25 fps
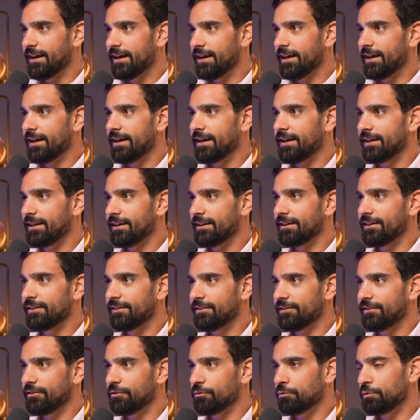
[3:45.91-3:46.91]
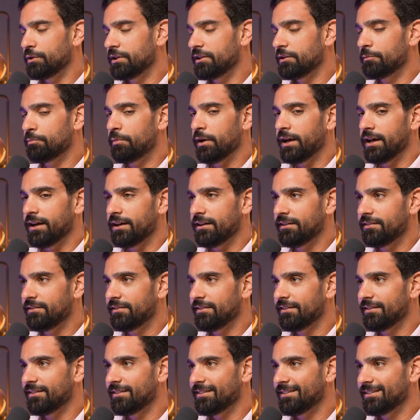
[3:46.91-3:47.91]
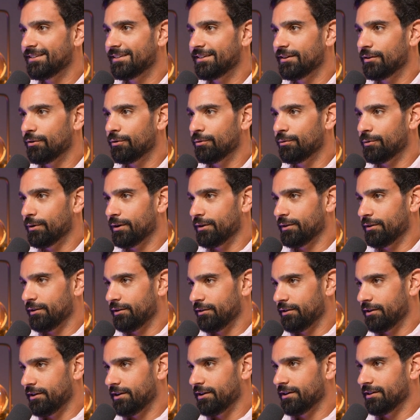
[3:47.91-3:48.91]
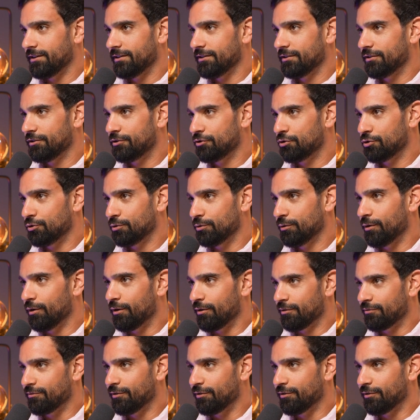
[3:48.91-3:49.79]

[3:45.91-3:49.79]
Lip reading: And we debate whether they're true or